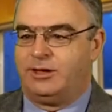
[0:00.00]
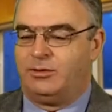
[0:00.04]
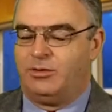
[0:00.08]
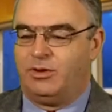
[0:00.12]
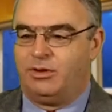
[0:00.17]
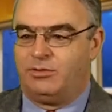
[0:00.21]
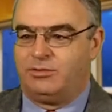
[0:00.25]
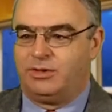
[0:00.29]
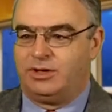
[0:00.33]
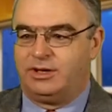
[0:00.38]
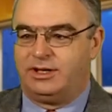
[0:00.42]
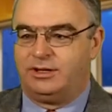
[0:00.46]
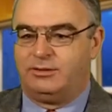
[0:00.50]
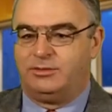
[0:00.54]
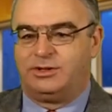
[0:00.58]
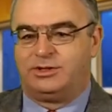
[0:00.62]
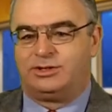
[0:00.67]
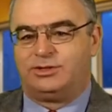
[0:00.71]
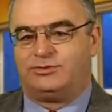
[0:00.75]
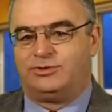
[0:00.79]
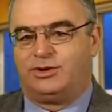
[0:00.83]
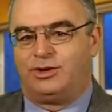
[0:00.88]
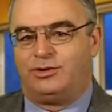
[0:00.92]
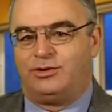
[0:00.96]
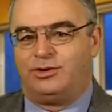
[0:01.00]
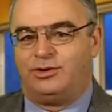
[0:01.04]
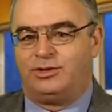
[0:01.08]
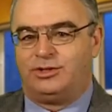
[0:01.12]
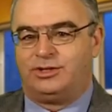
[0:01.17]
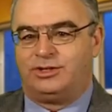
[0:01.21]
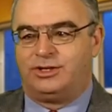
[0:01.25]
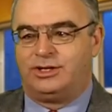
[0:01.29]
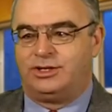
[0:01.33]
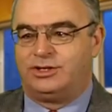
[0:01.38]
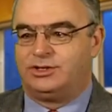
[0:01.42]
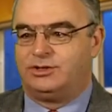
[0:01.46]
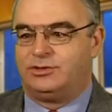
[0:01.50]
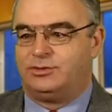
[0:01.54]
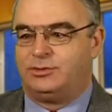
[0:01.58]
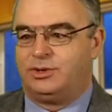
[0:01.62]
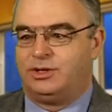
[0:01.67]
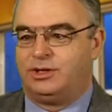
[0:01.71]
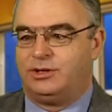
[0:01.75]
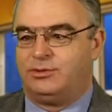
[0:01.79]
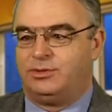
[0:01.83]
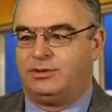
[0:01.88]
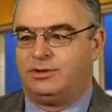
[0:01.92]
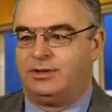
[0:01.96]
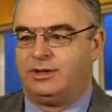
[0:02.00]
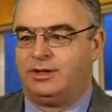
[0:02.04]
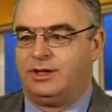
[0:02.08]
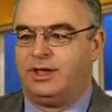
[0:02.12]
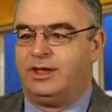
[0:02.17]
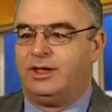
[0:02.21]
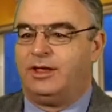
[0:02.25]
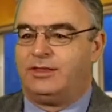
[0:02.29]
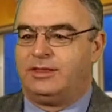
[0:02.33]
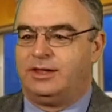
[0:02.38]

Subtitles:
They won't be able to recruit additional people.